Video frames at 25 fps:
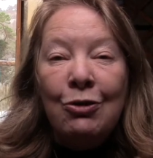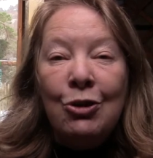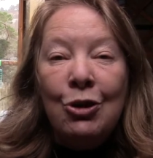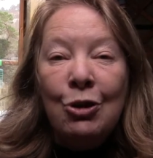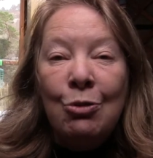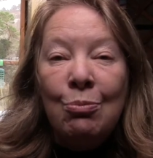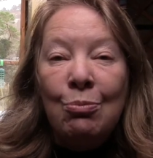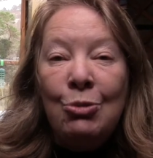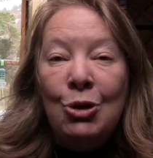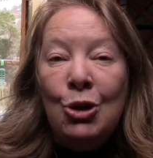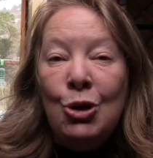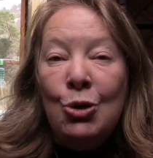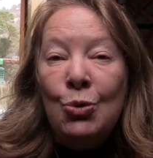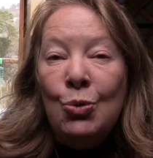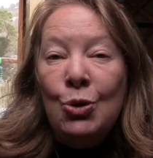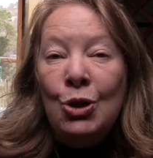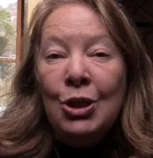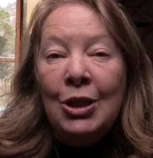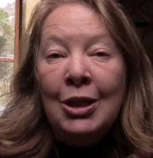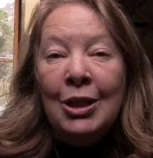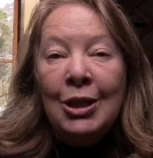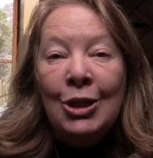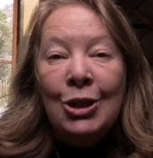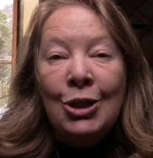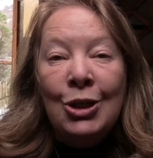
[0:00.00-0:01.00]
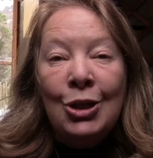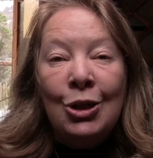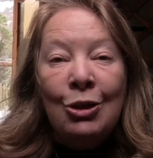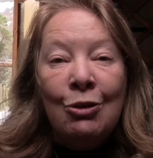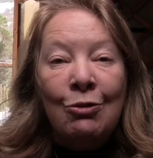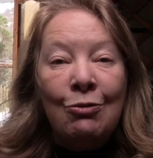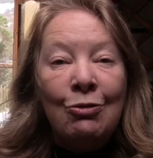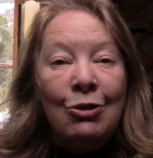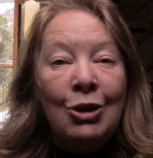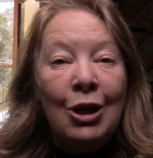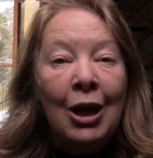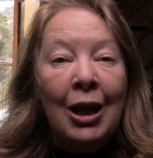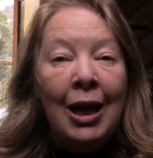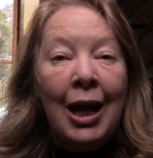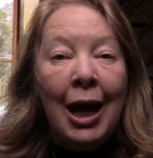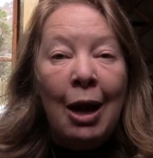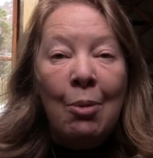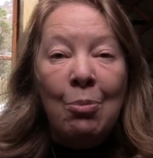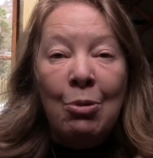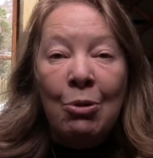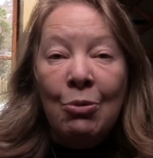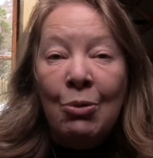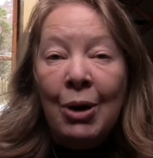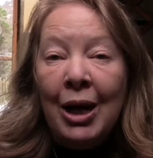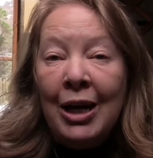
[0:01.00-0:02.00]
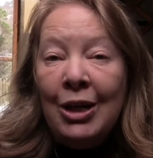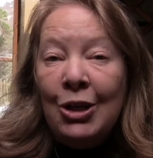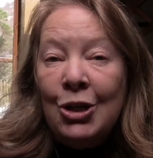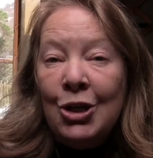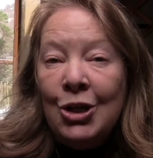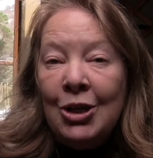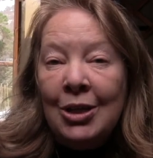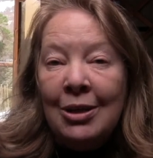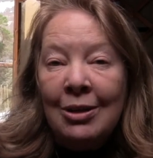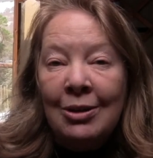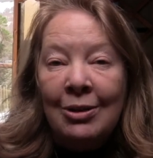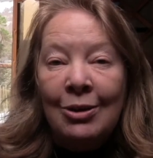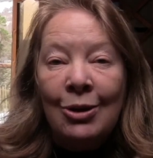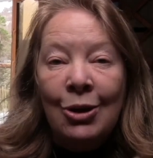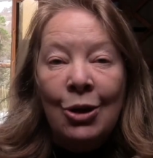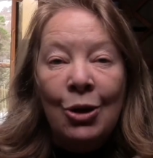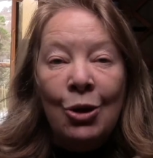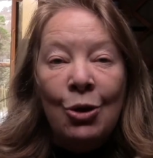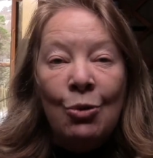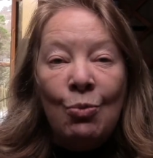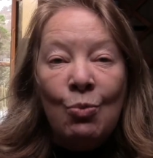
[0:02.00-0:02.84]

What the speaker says: communion, of collaboration